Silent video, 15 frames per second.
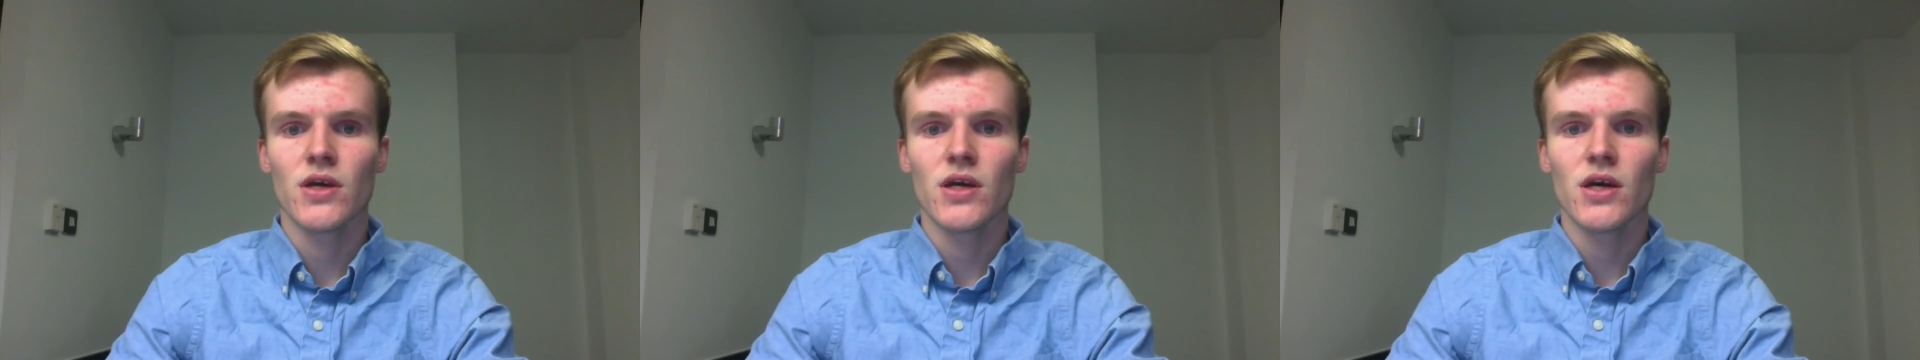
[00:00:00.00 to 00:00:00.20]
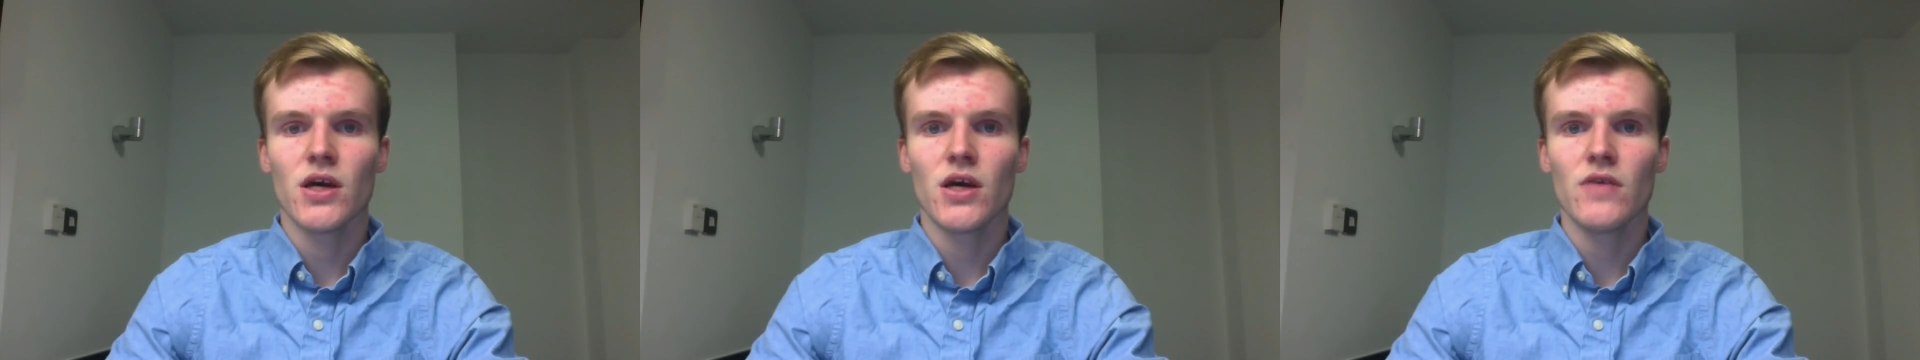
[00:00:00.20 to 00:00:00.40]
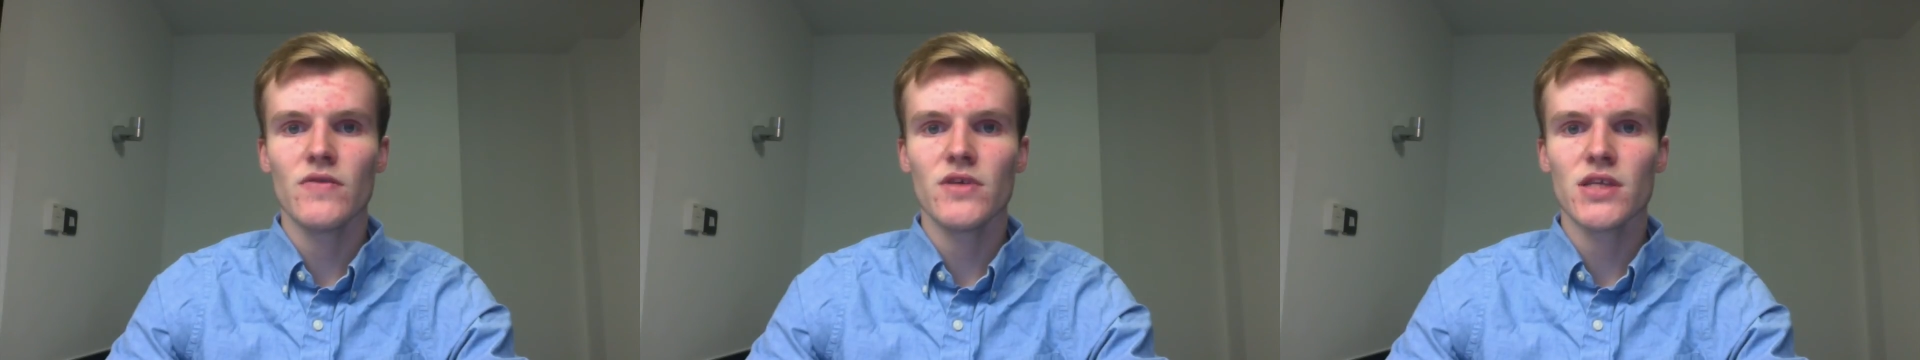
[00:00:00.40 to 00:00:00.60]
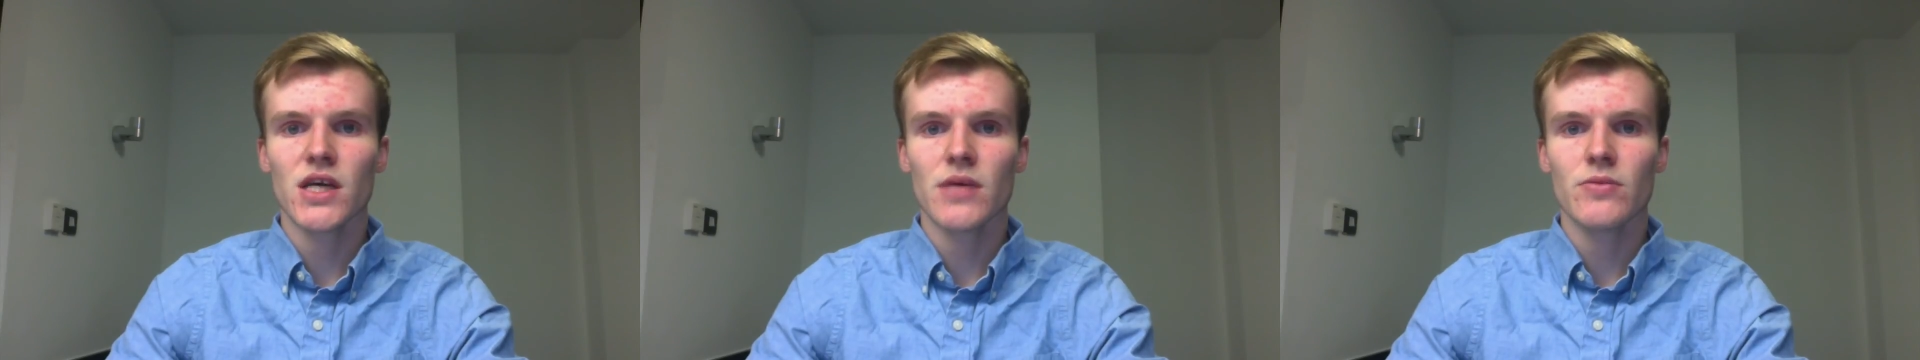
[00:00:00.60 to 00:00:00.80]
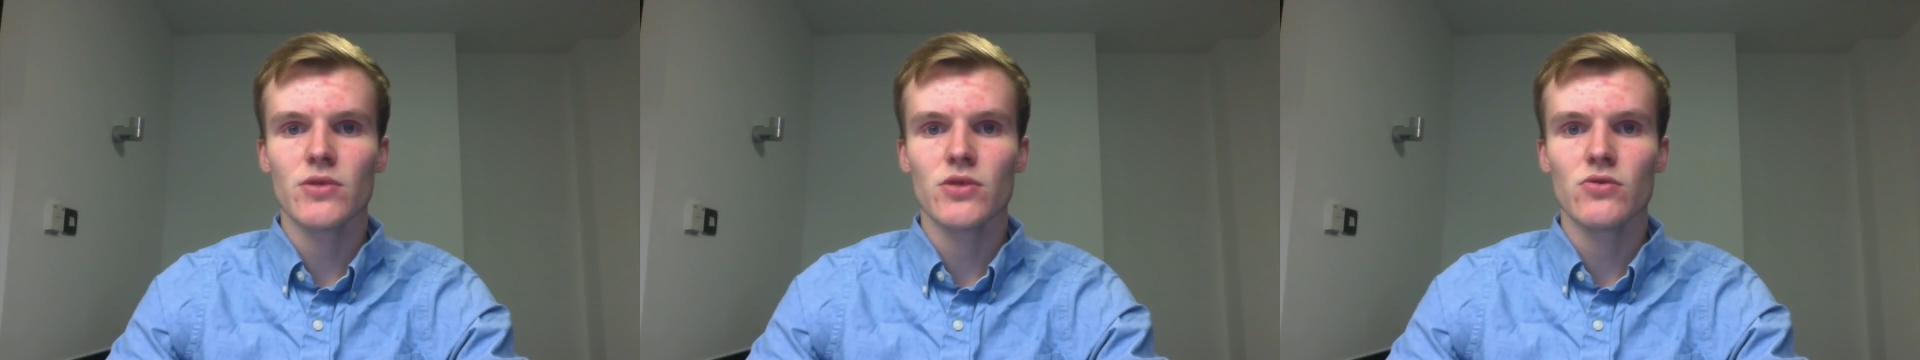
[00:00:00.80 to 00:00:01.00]
After this
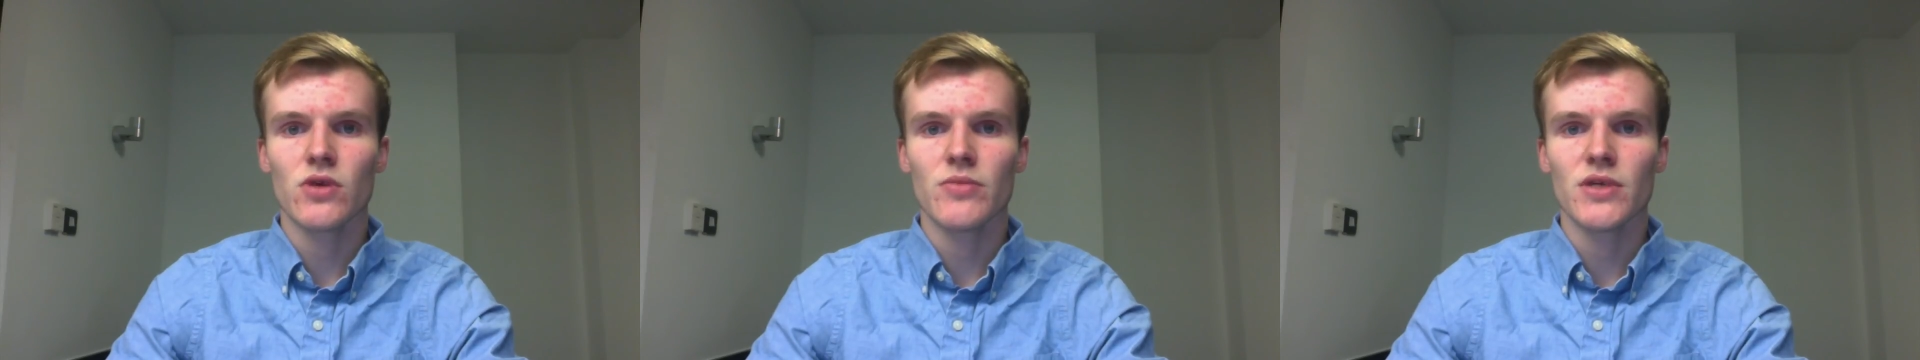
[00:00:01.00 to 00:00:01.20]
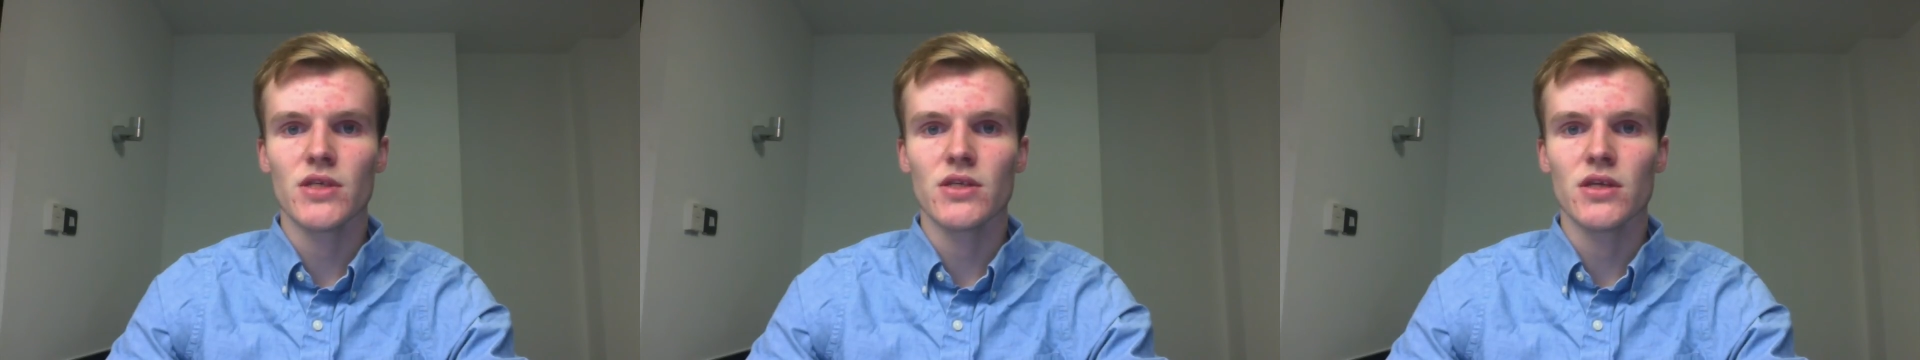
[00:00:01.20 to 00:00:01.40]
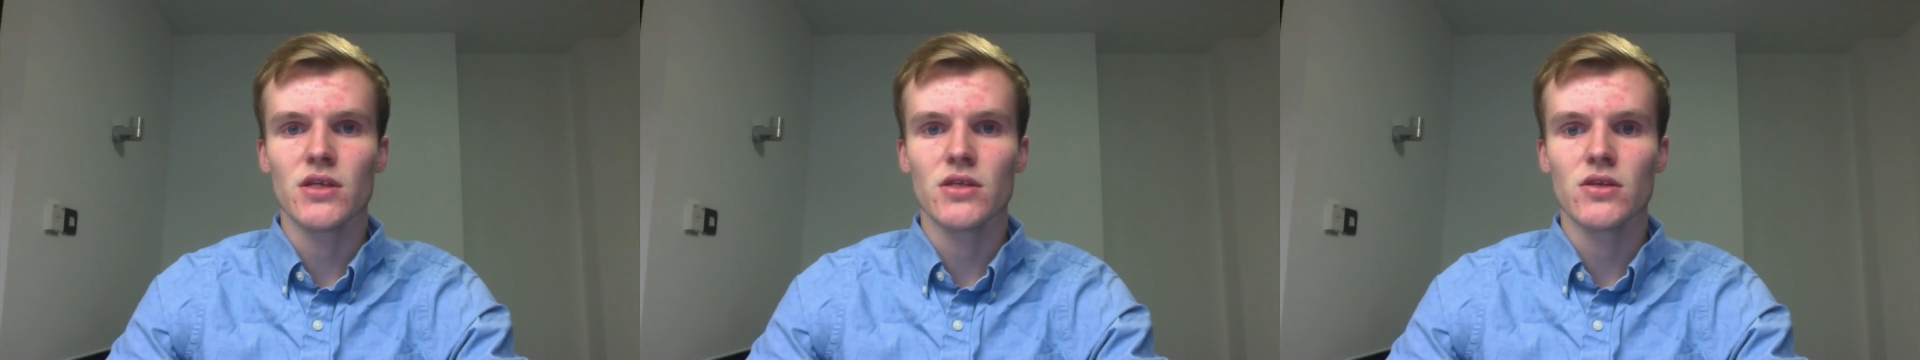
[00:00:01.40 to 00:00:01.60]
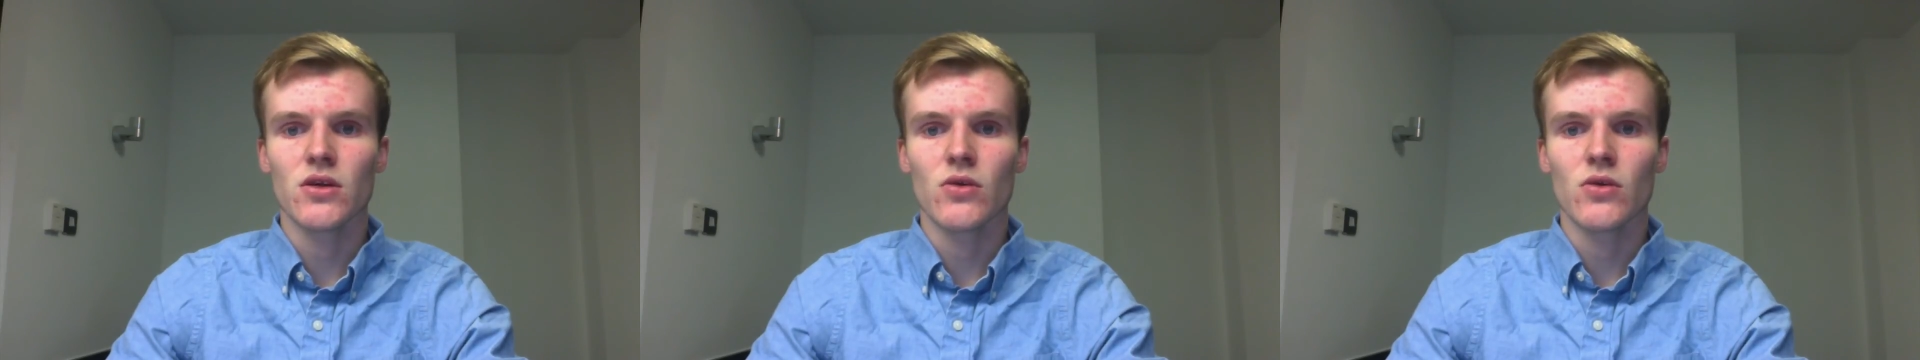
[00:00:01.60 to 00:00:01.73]
happened to our business,